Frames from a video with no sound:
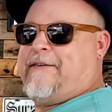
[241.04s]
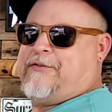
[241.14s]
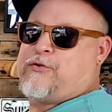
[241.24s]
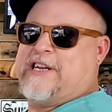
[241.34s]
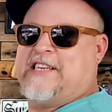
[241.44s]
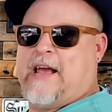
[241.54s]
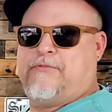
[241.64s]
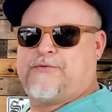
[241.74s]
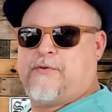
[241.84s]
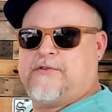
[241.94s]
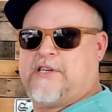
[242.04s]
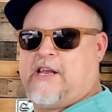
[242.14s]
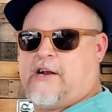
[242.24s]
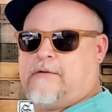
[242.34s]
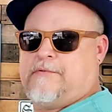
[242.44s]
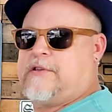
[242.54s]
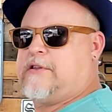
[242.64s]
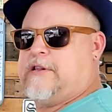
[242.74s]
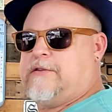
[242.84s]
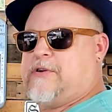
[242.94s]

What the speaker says: have 3 tablespoons in here. The